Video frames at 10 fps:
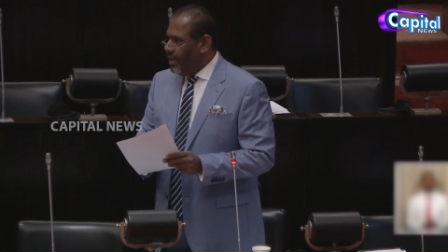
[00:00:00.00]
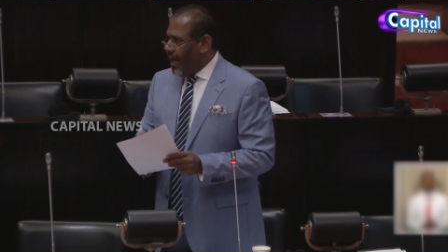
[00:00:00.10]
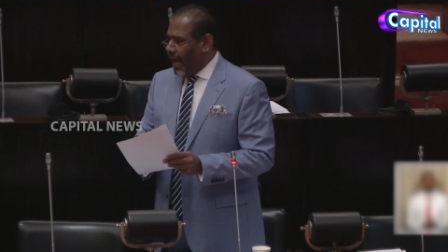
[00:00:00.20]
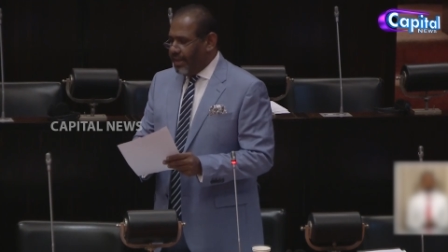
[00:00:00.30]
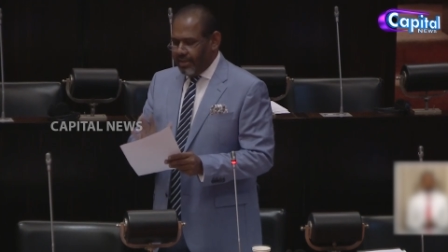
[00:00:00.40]

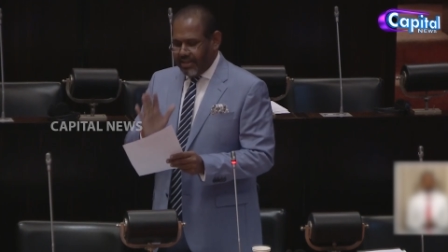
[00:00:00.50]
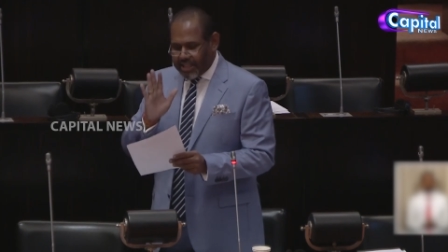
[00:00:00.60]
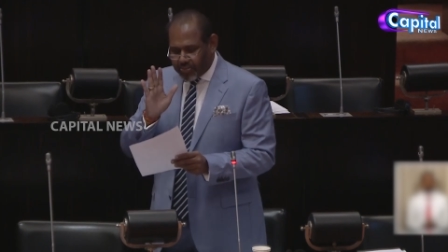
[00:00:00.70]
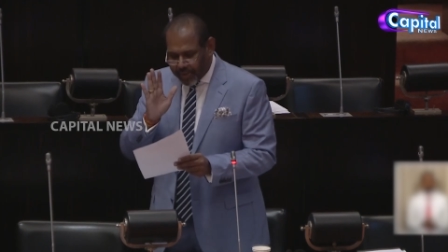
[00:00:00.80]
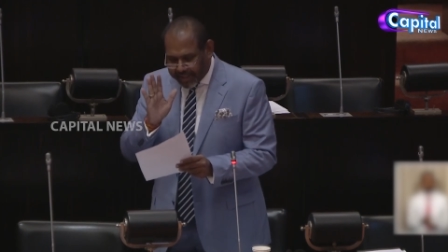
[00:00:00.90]
and
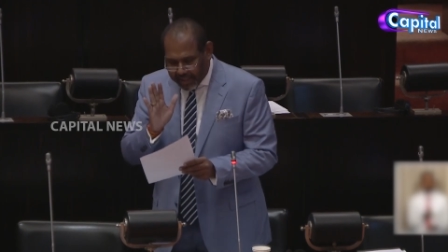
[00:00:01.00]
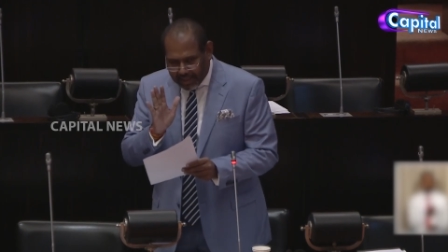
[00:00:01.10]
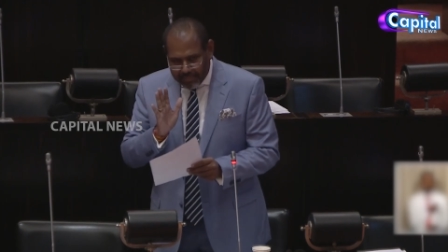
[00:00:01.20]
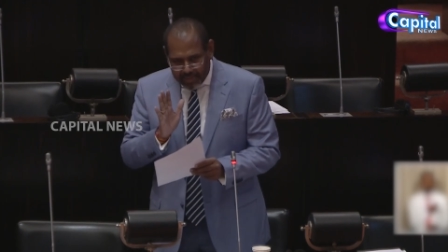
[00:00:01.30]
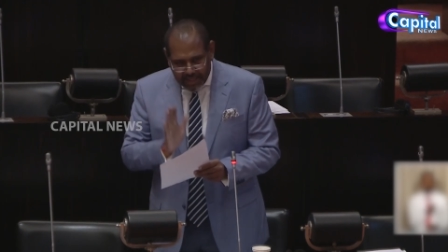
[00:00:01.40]
this
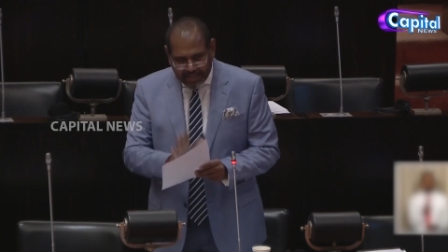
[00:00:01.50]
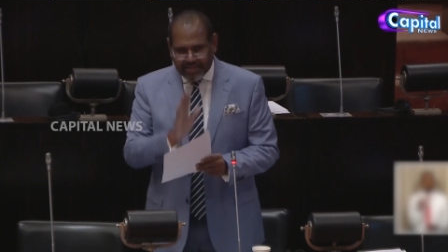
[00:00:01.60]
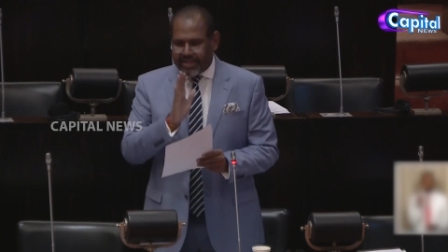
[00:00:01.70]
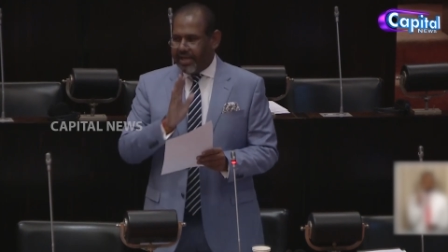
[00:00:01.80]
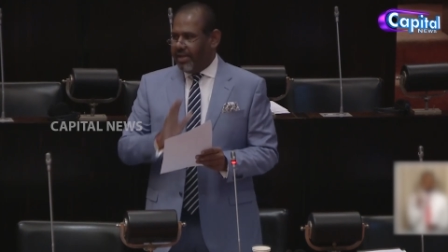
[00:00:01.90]
particular
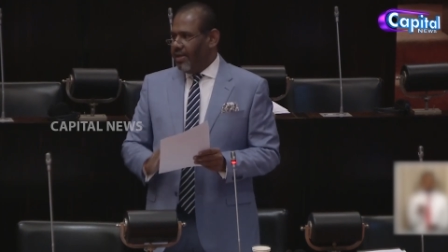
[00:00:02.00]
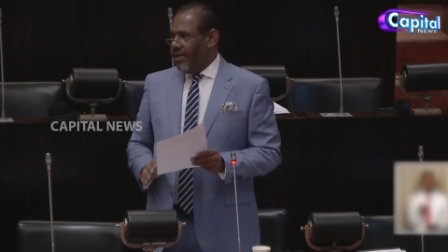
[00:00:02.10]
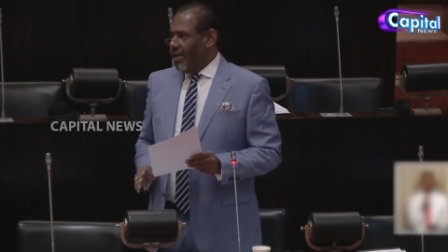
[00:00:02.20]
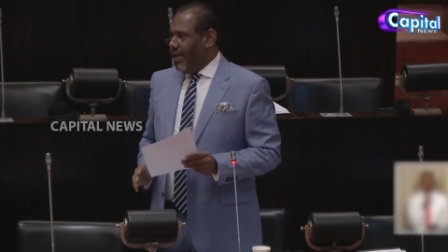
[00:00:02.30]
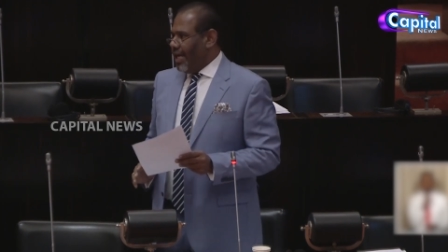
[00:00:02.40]
ministry
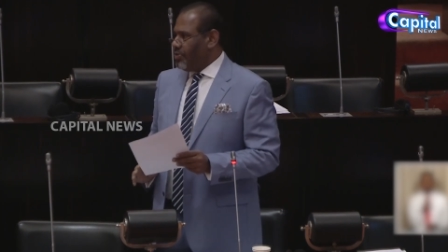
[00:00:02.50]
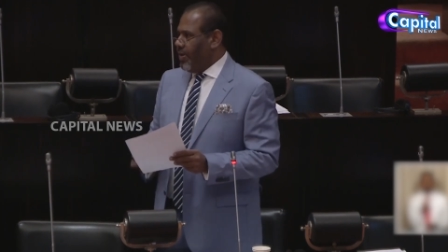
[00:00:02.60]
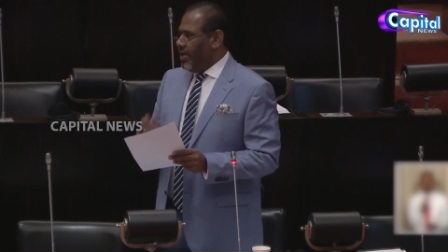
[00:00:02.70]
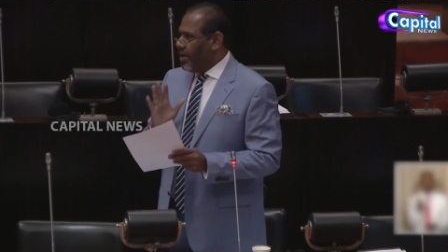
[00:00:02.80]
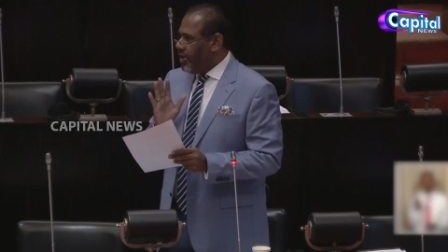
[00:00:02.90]
has
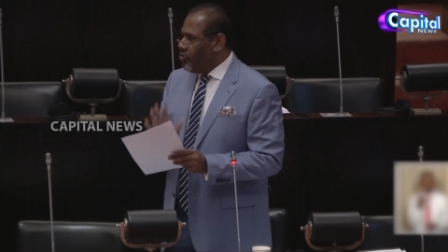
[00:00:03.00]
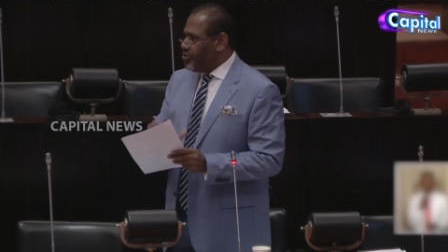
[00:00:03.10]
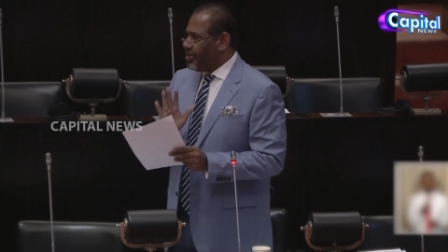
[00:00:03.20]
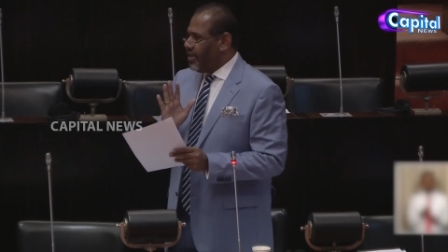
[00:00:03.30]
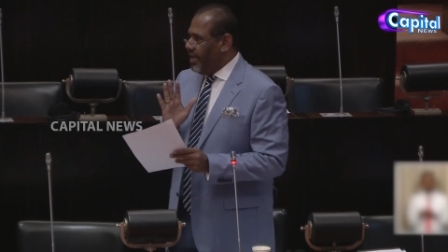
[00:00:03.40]
been
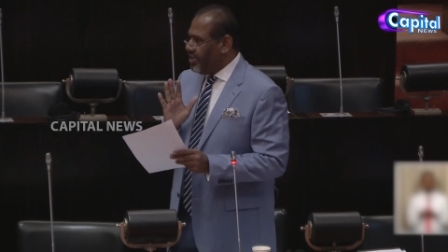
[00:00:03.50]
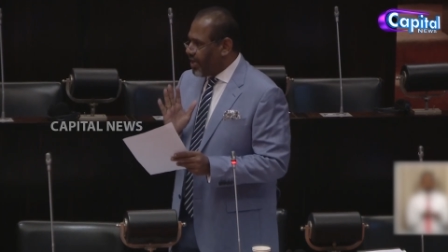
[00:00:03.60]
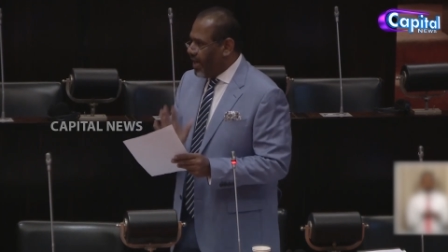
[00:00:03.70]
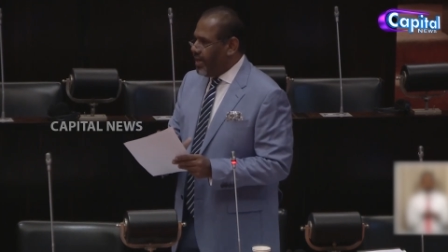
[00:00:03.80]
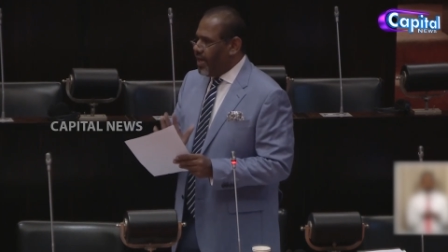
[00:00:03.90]
accused in
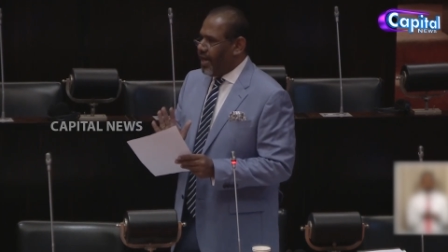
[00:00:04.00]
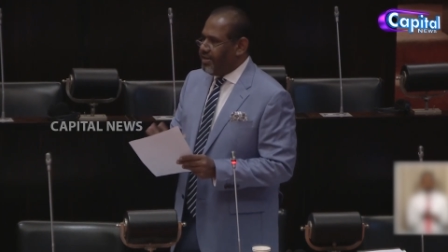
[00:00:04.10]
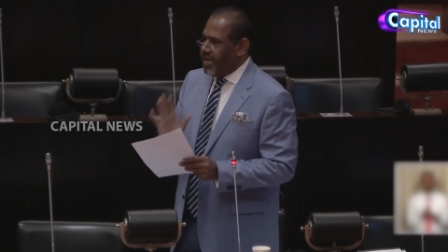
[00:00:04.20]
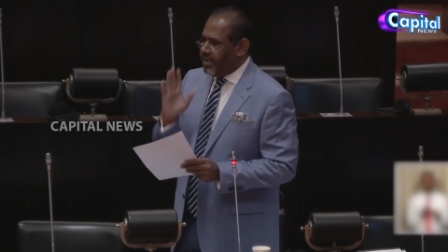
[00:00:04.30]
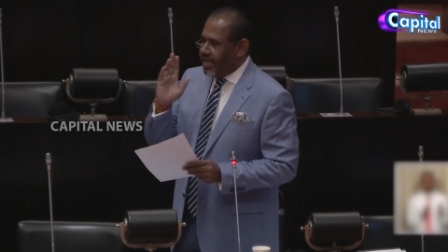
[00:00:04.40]
China. I
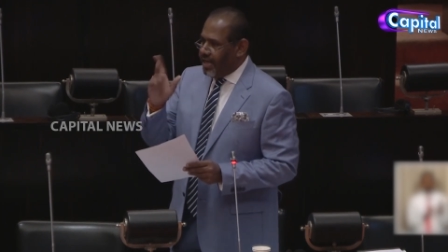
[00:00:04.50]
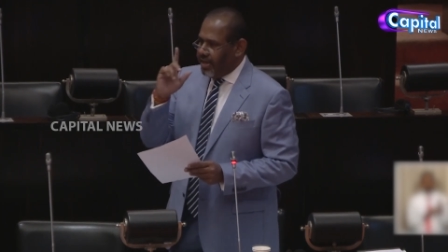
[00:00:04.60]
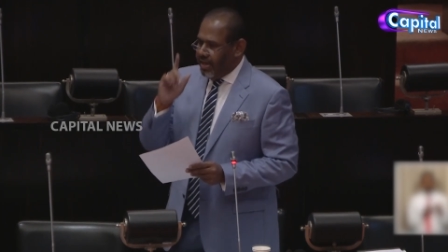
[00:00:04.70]
think the